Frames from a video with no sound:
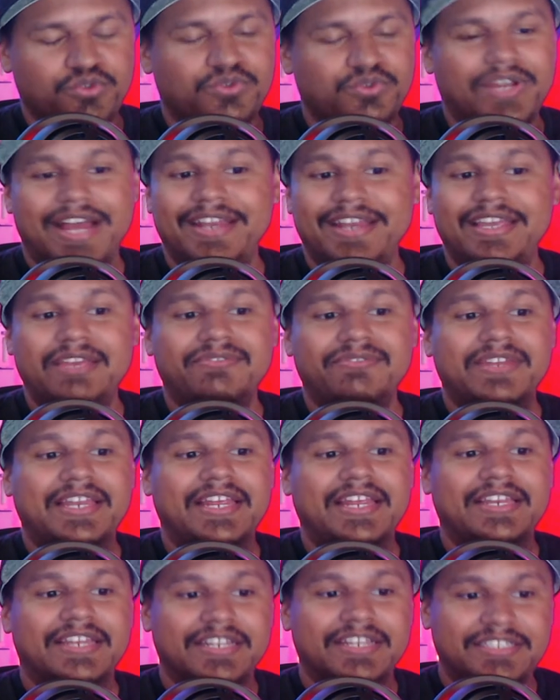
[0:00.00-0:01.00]
not even a
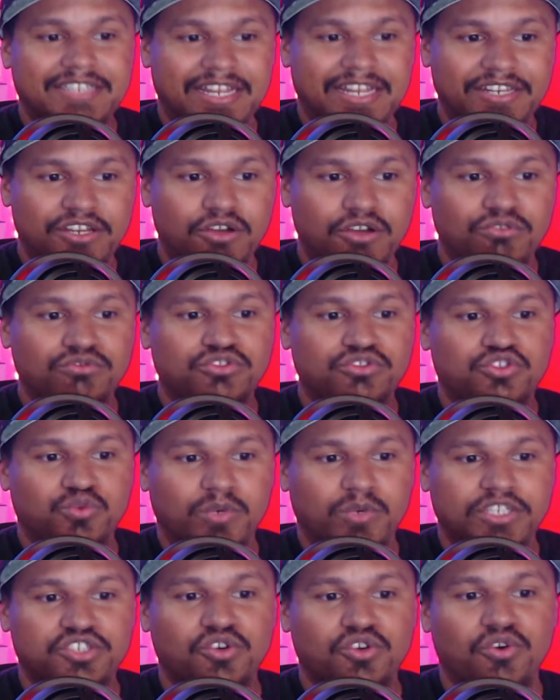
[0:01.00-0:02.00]
Nintendo
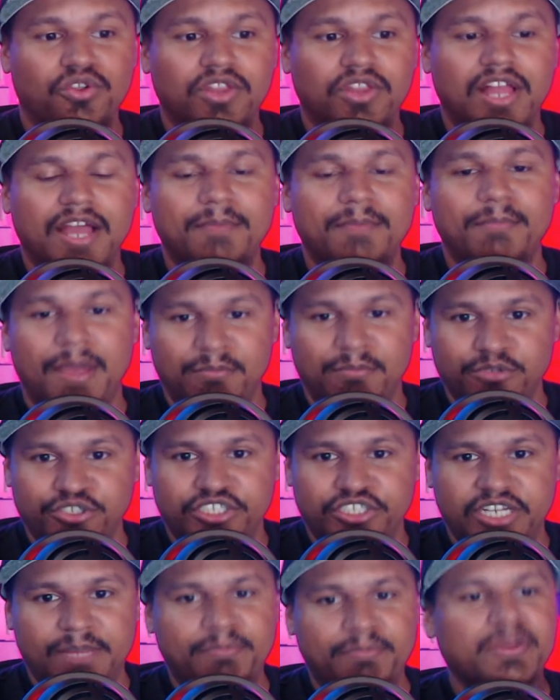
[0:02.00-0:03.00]
Switch online
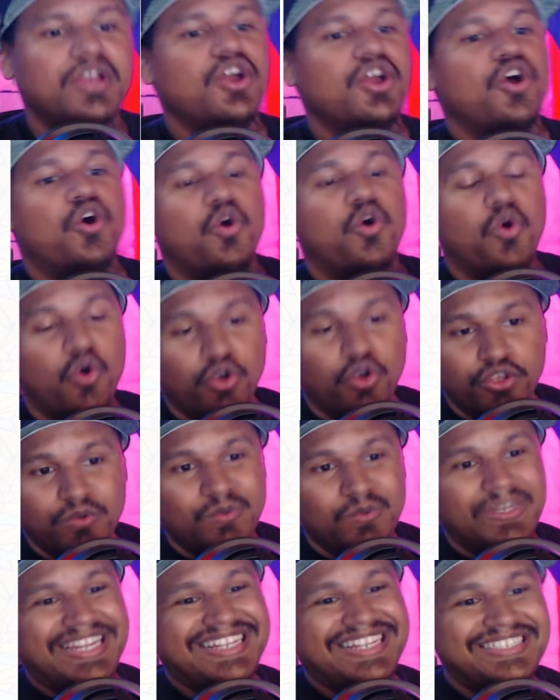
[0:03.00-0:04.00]
membership. All you
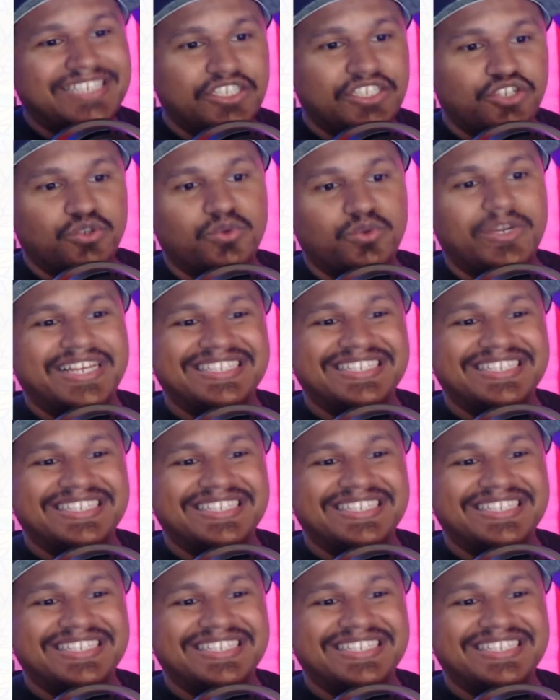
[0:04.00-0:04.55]
need to do is